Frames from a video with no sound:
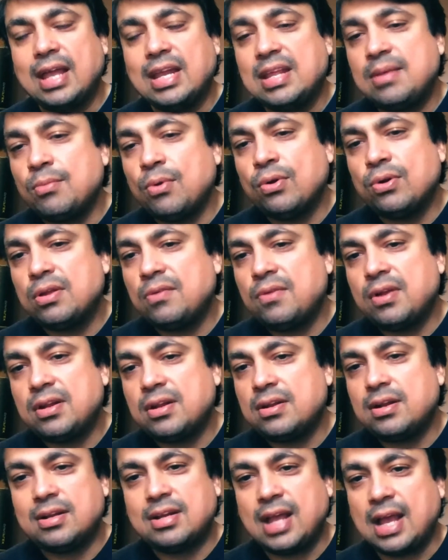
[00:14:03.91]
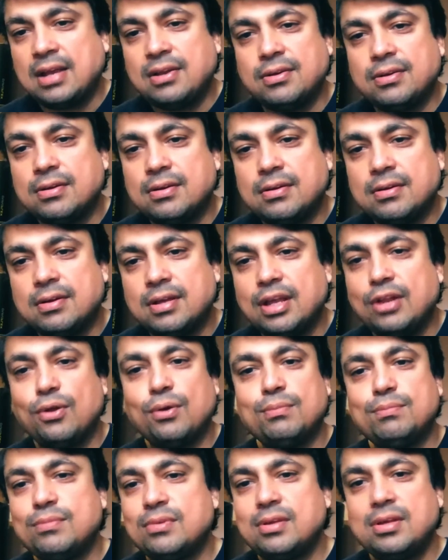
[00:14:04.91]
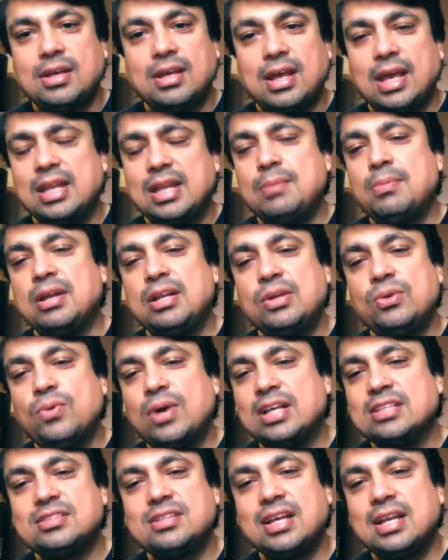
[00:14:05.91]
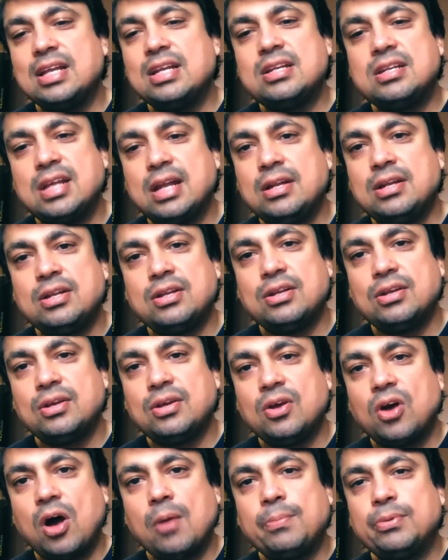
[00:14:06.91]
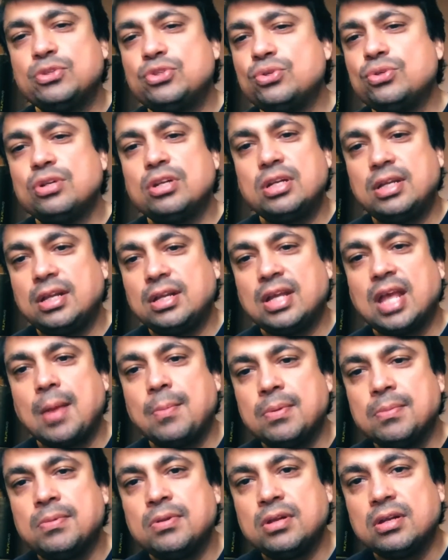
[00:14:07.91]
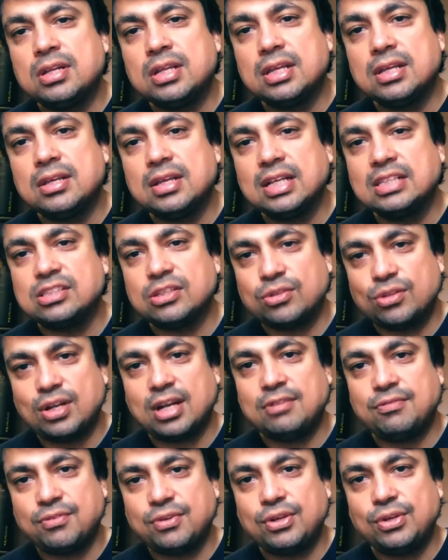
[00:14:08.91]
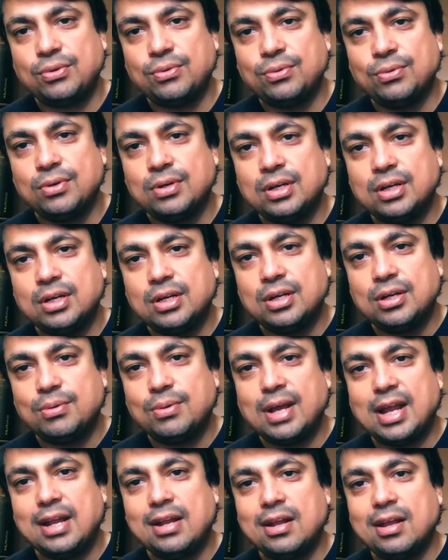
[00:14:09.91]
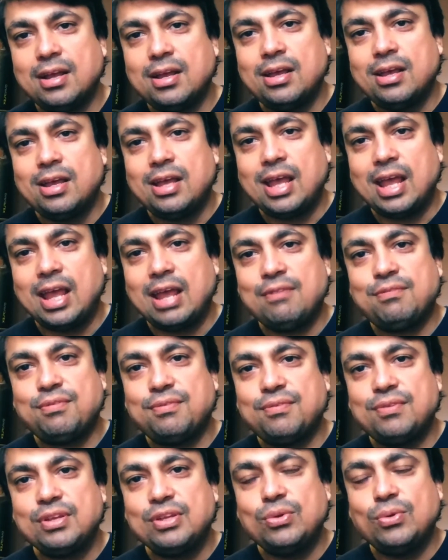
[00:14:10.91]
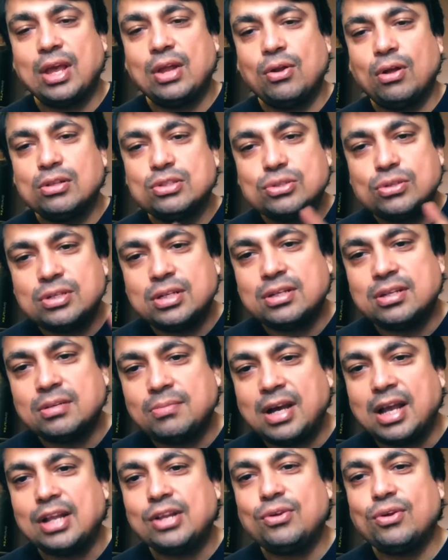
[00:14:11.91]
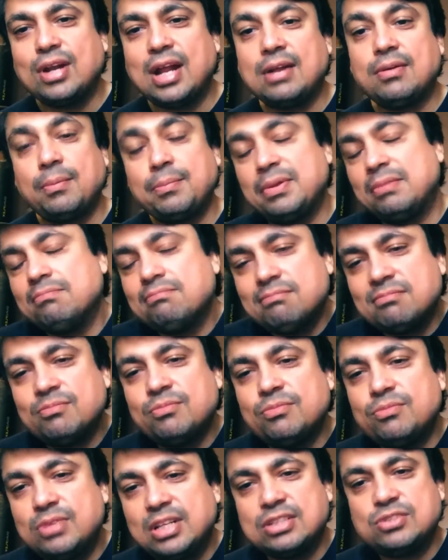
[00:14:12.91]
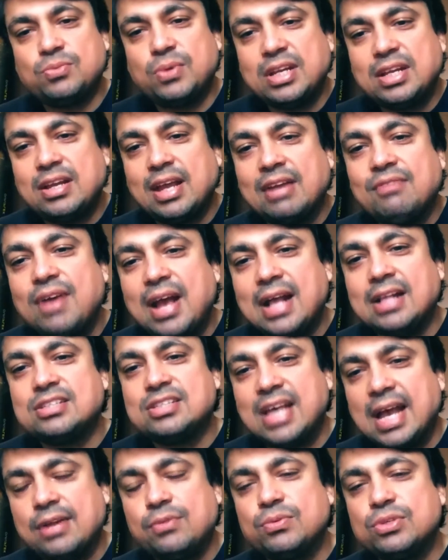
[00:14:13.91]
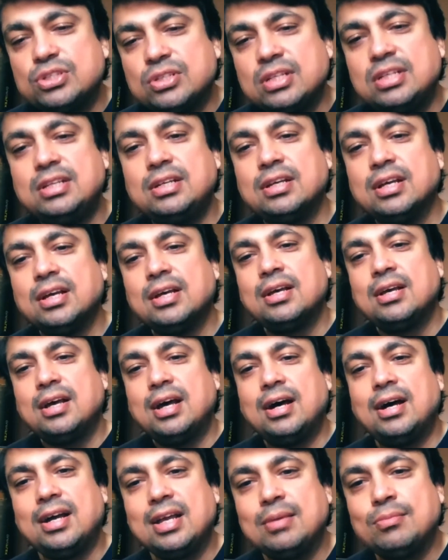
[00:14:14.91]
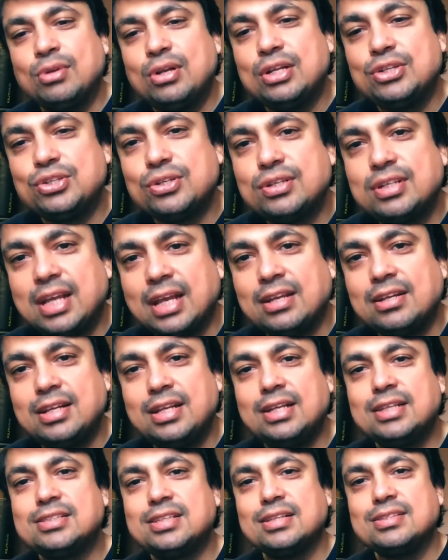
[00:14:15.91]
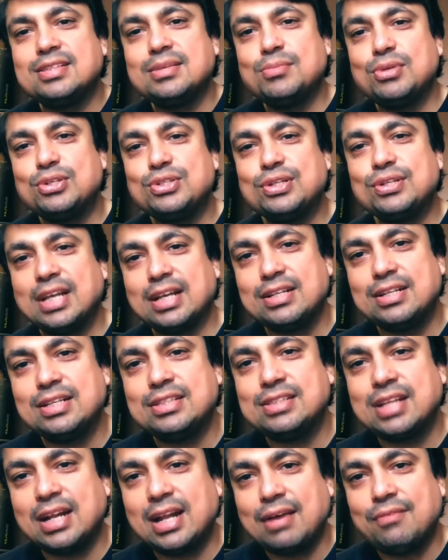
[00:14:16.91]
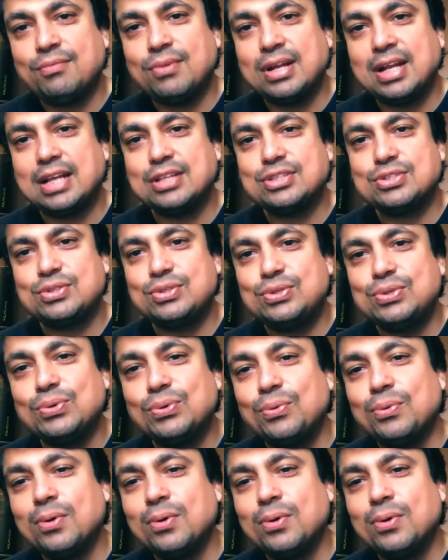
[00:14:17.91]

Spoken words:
motivated attacker, anybody who has the intent, opportunity, and capability is a threat for you, right? If you can also determine there's very advanced adversary emulation techniques and simulation techniques that one has to do,